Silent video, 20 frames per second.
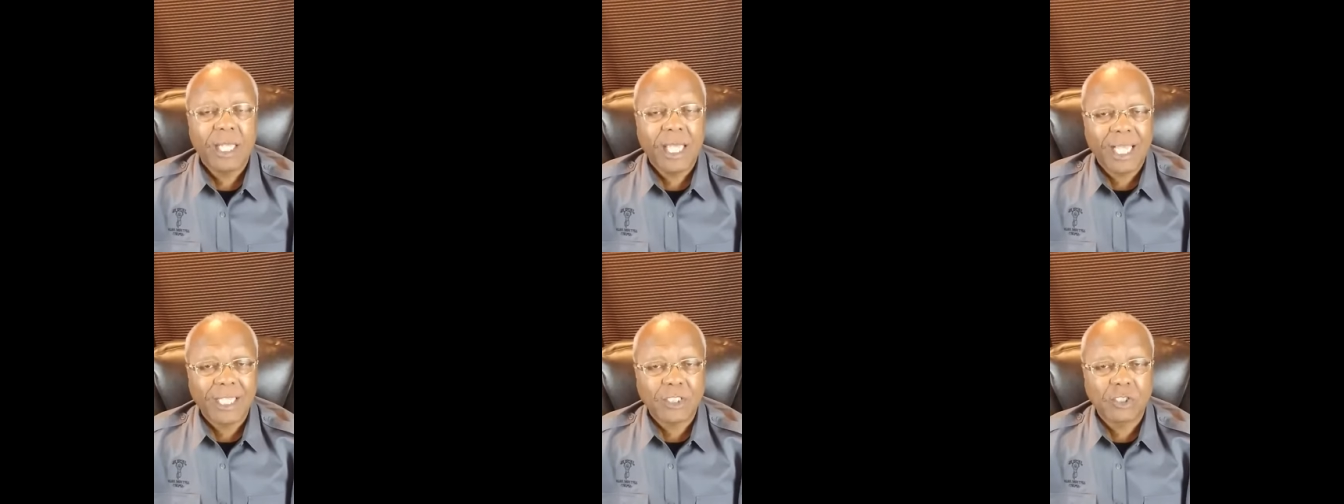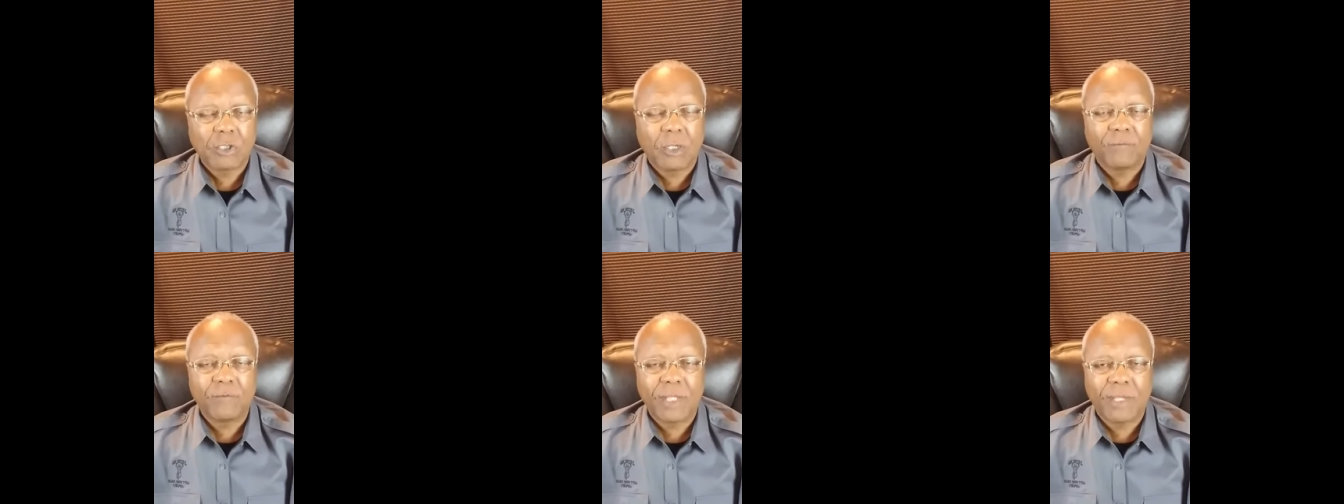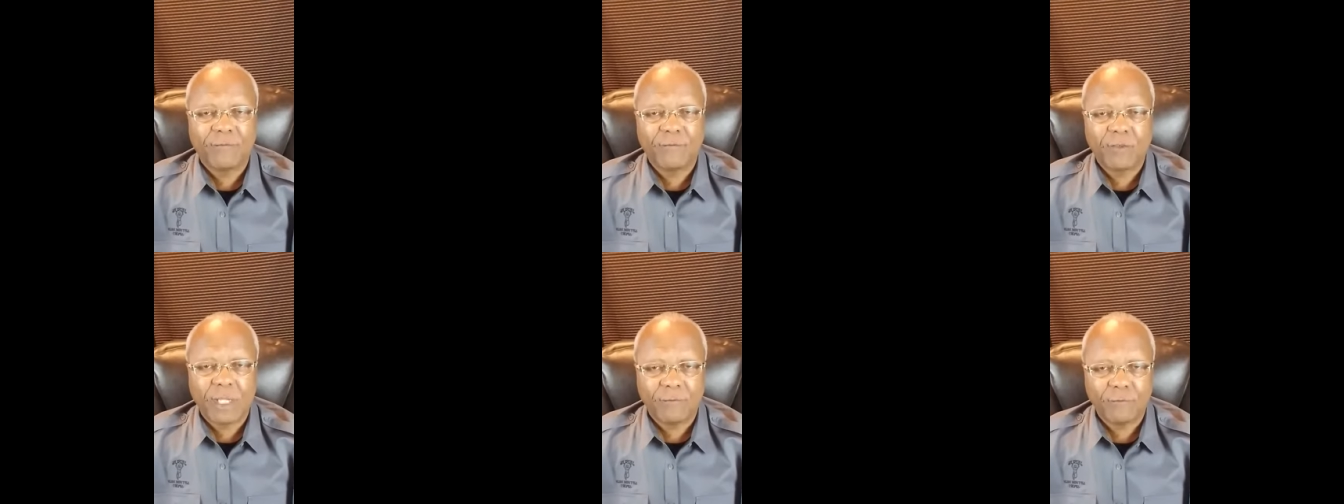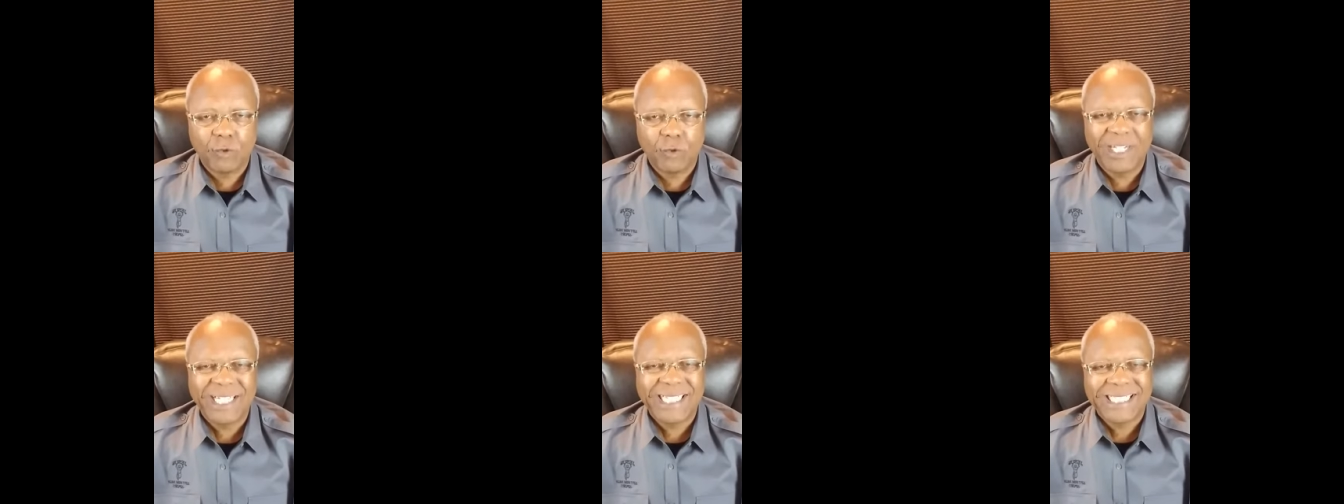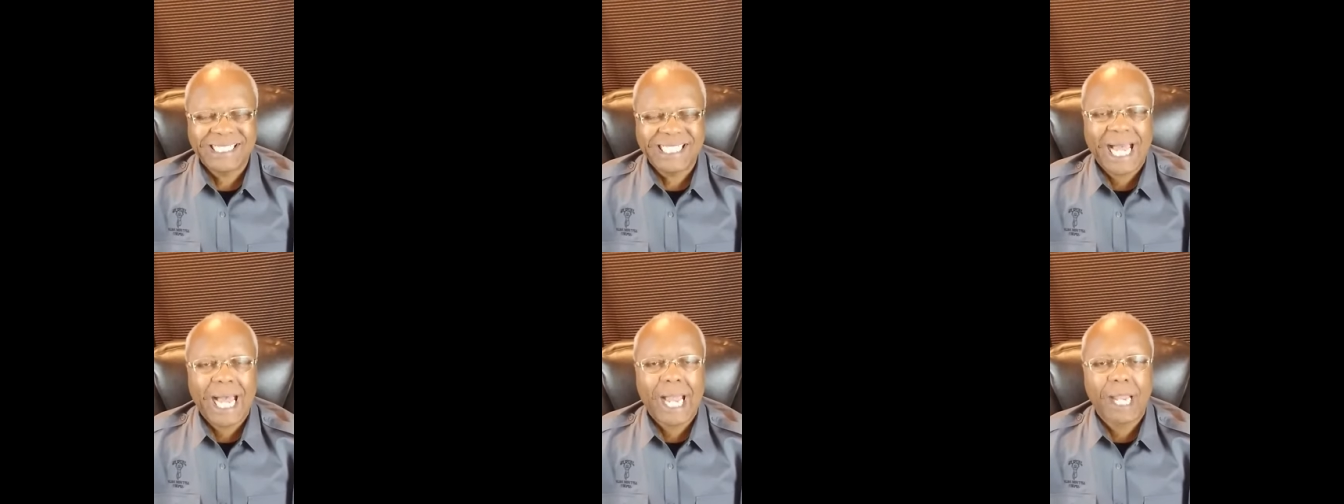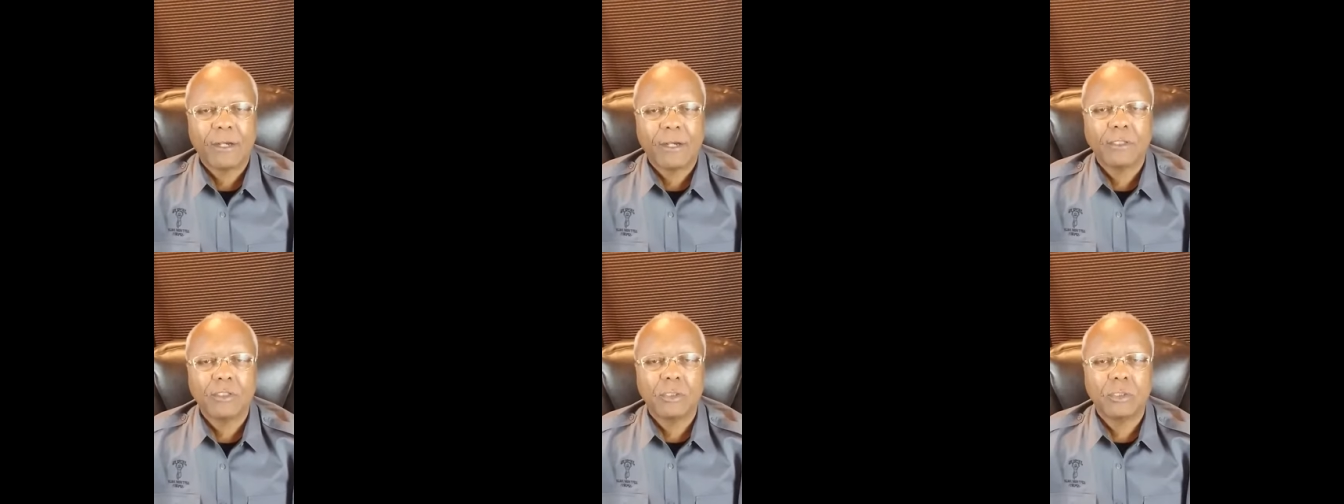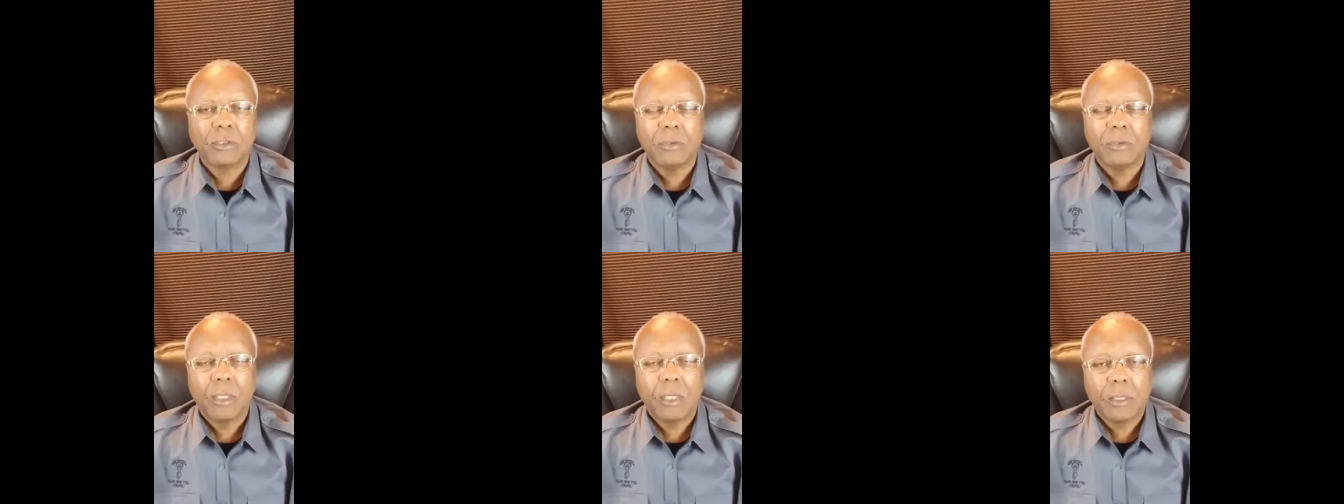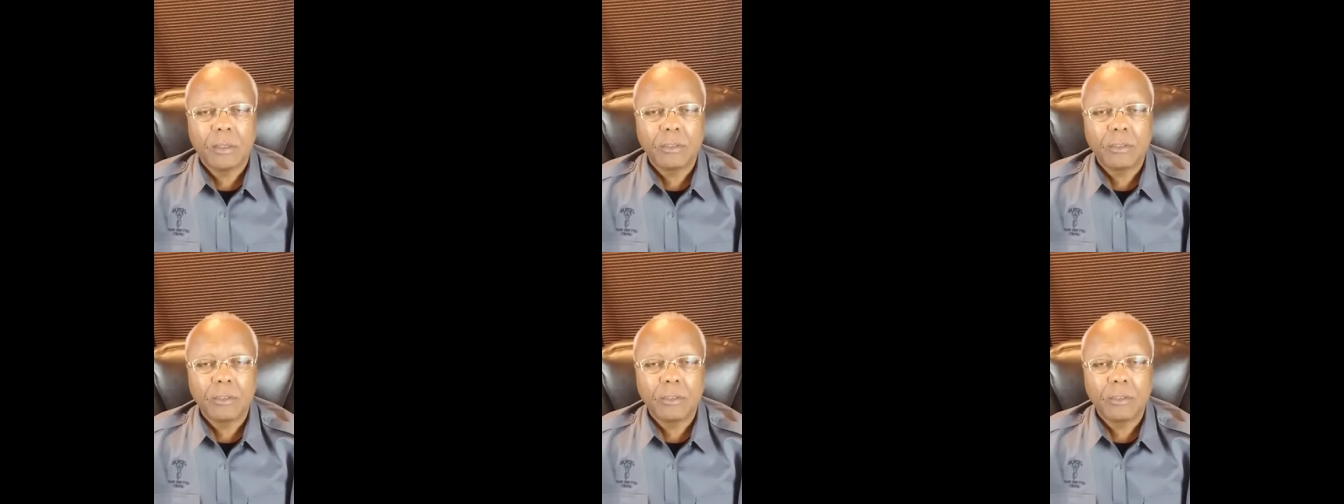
And so if, if you desire to,